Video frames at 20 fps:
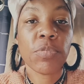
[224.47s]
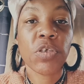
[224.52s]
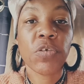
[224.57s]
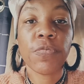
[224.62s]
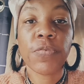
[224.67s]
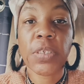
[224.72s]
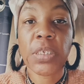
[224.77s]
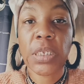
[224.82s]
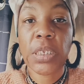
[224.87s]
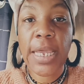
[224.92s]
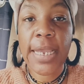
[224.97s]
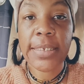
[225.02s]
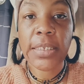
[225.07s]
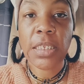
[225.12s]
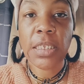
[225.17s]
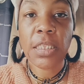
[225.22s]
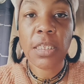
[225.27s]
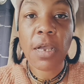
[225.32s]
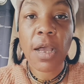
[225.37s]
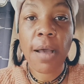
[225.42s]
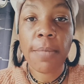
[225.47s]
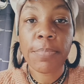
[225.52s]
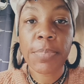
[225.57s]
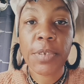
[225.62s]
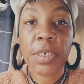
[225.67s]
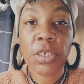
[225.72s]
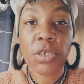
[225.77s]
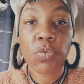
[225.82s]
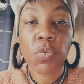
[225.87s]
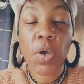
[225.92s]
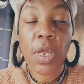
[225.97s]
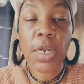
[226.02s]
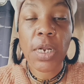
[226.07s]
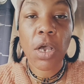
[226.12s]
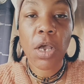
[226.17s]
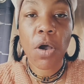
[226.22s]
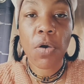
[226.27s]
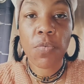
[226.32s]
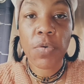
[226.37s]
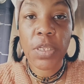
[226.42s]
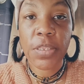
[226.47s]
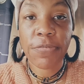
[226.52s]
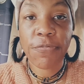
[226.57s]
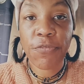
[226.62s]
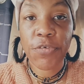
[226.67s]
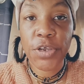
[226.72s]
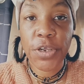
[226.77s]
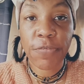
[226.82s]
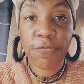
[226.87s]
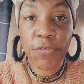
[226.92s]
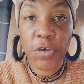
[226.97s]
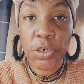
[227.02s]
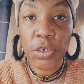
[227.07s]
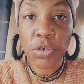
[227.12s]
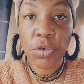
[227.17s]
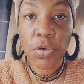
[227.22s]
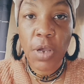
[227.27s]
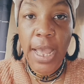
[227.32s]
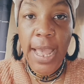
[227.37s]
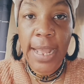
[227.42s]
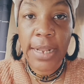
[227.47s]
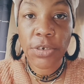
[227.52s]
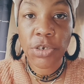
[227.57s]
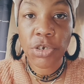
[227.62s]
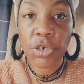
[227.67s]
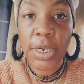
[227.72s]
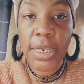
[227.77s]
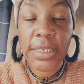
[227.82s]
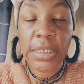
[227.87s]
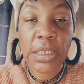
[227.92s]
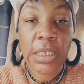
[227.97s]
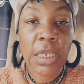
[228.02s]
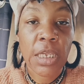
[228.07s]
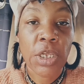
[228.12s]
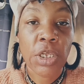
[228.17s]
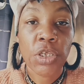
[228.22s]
you've selected the company you want to go with for your virtual address.